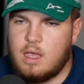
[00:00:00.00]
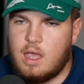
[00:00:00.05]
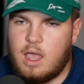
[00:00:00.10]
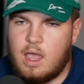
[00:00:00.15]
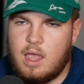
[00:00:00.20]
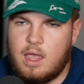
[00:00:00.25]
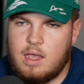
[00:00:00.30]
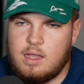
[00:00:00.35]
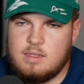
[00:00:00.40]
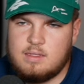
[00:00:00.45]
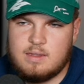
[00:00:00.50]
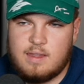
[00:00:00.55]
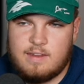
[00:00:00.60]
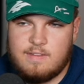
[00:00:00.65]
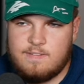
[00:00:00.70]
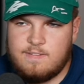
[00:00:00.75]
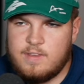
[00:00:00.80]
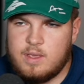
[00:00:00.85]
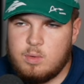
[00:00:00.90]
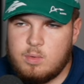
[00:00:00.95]
and in
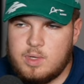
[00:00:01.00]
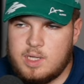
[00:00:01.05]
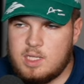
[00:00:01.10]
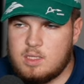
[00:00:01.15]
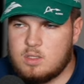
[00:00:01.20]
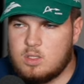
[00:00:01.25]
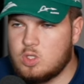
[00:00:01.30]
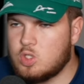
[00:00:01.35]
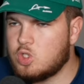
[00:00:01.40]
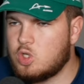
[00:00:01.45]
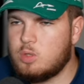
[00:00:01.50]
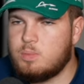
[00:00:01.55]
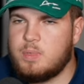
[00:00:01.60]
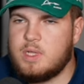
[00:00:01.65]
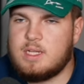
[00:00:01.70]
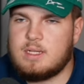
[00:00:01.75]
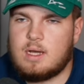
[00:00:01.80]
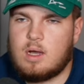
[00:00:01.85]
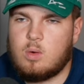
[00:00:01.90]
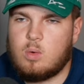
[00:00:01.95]
theory this should be
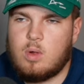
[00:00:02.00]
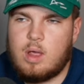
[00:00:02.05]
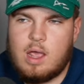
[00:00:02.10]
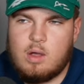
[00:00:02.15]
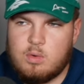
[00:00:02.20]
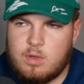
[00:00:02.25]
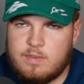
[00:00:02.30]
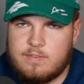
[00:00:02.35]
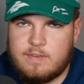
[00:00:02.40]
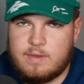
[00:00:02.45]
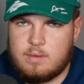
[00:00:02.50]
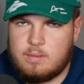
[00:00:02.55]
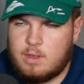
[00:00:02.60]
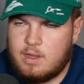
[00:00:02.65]
now everything.